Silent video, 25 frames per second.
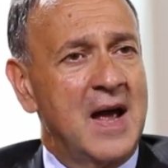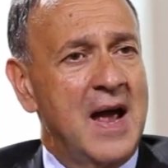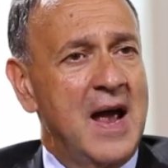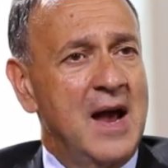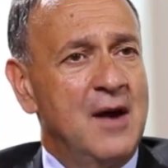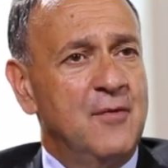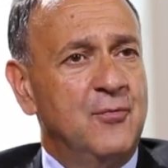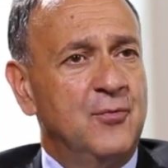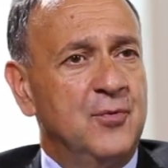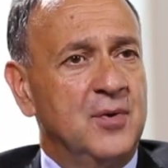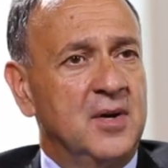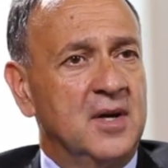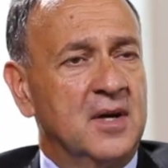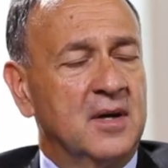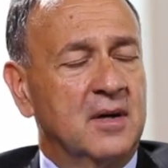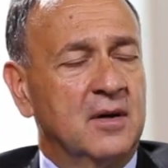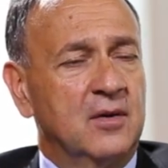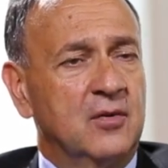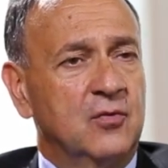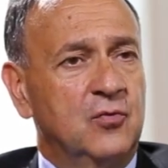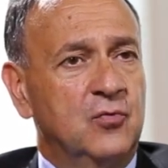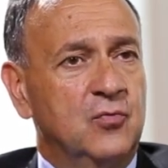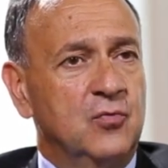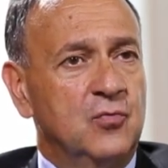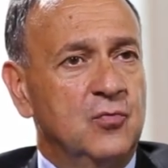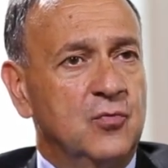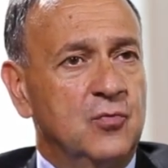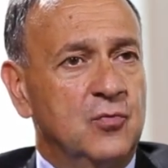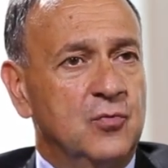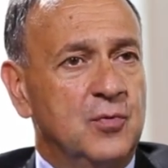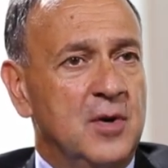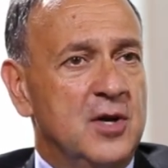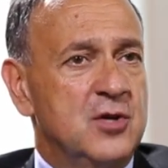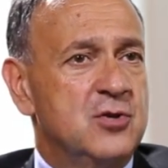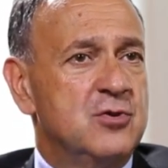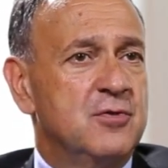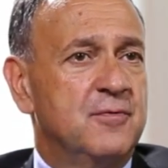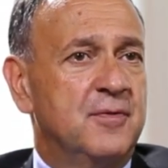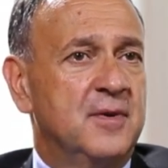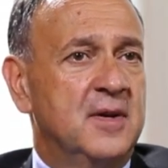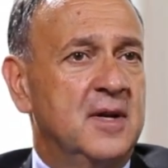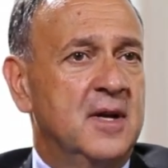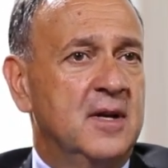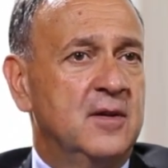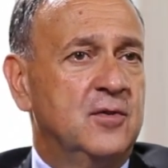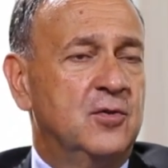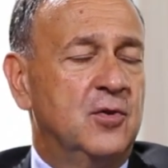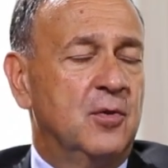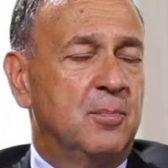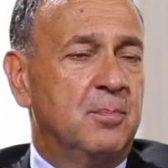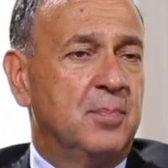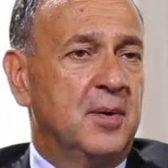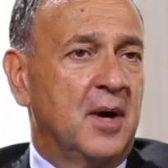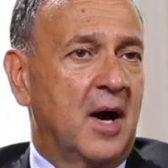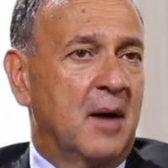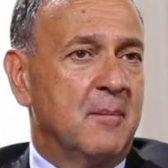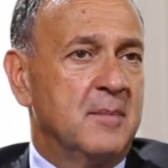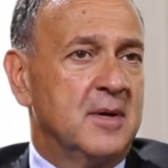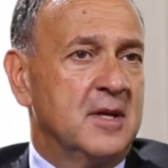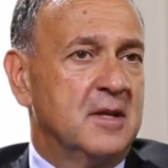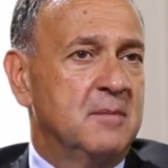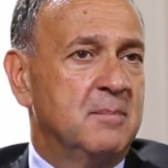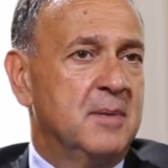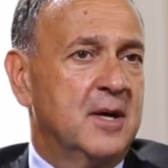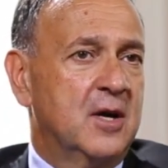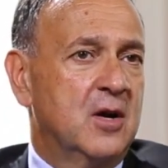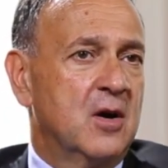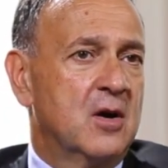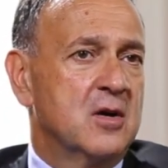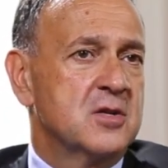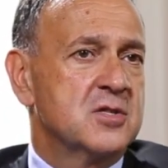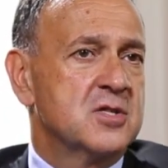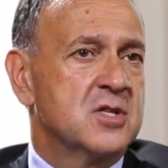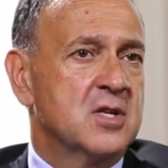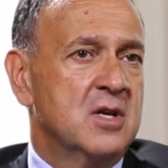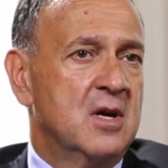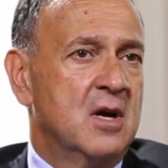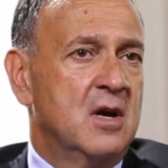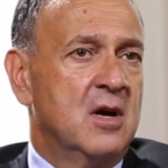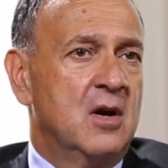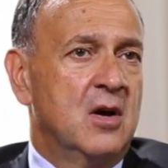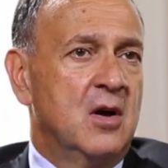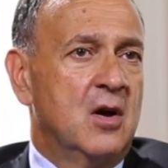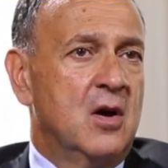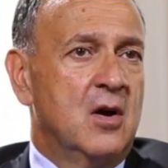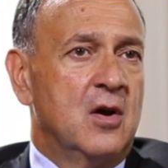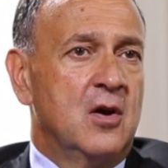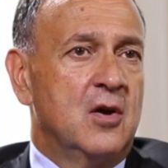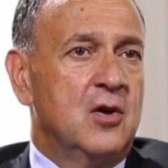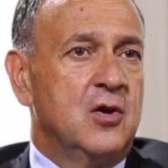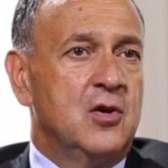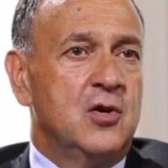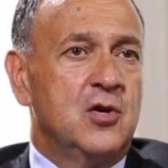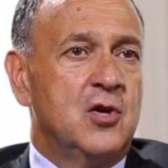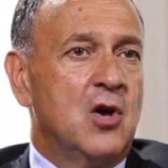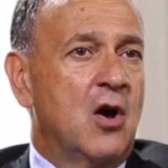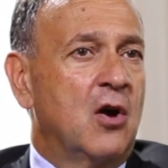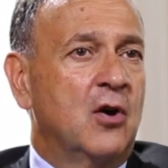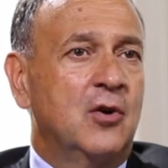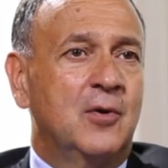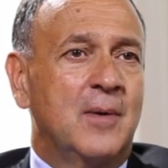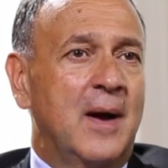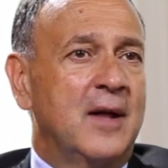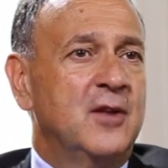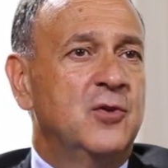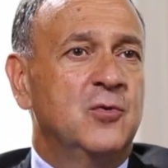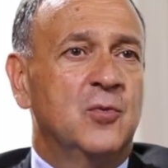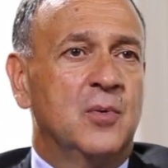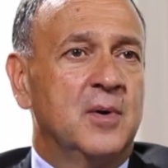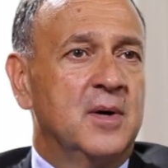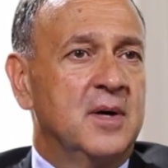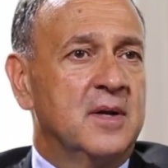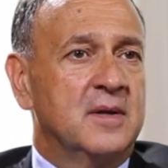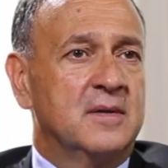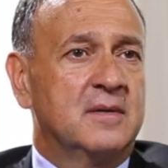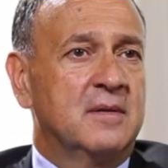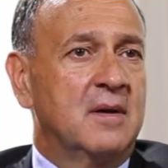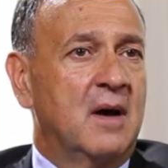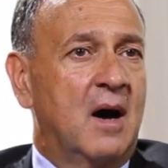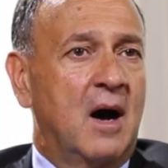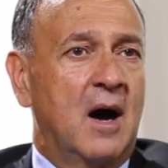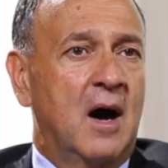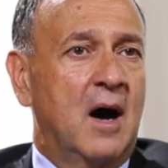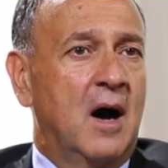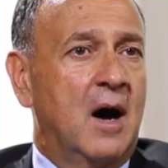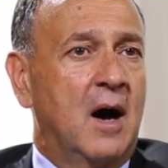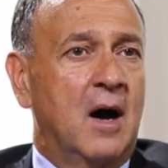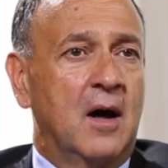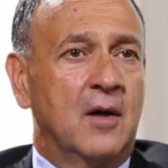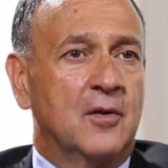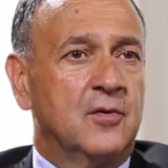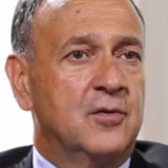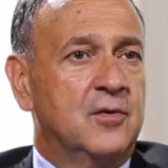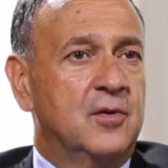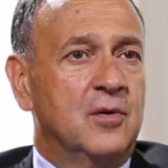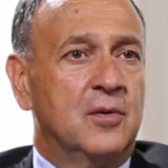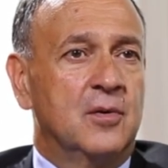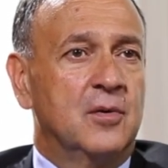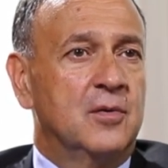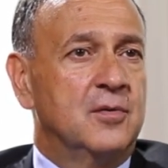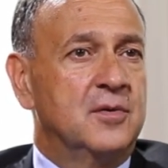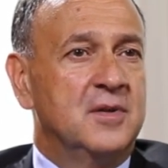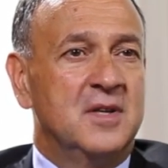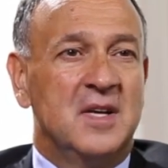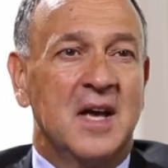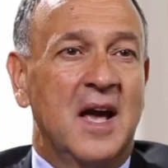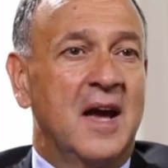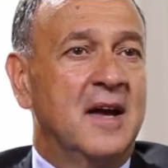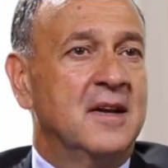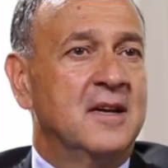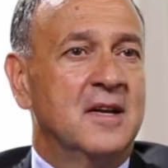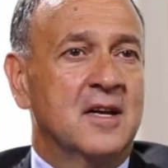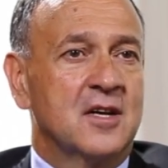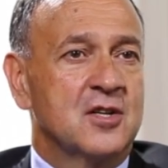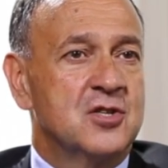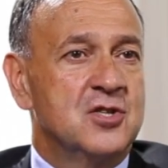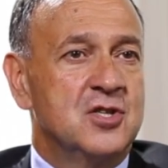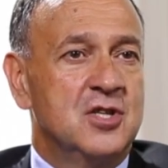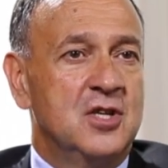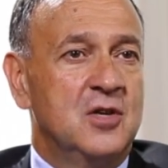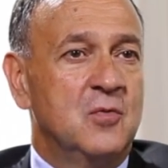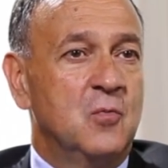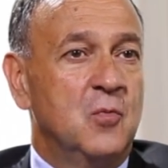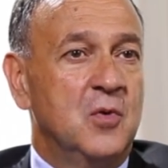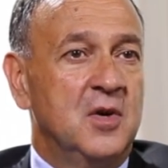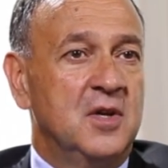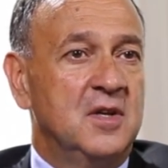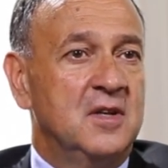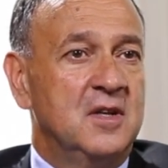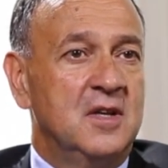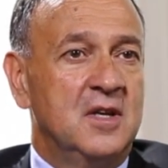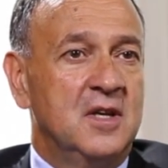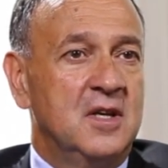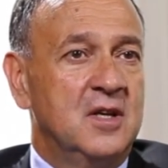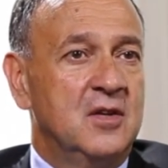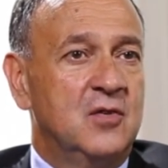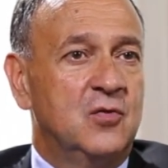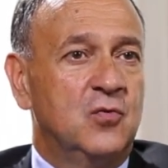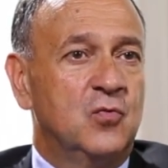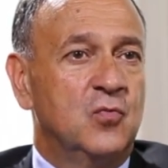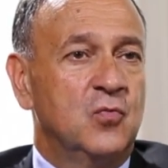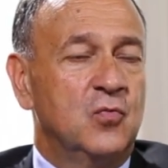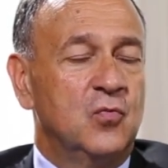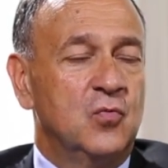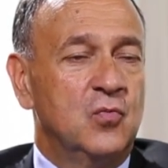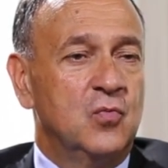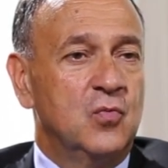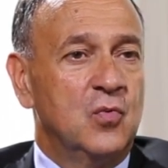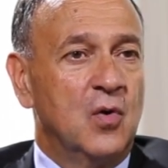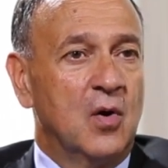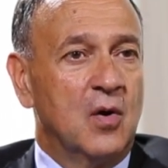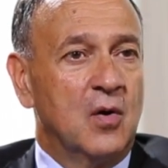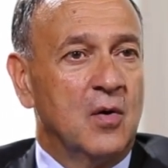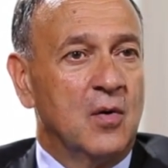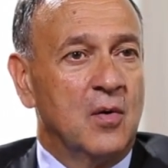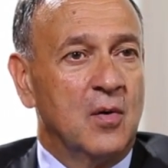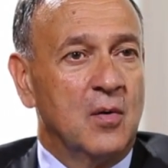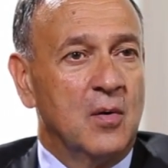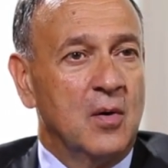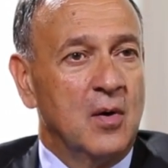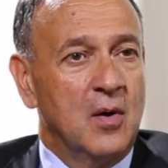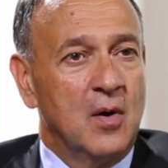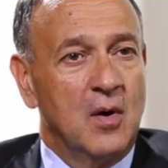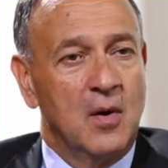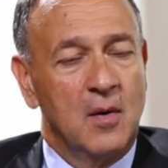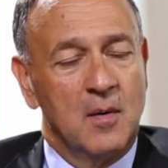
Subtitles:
every year to rejuvenate the pyramid, because young graduates are the energy we need to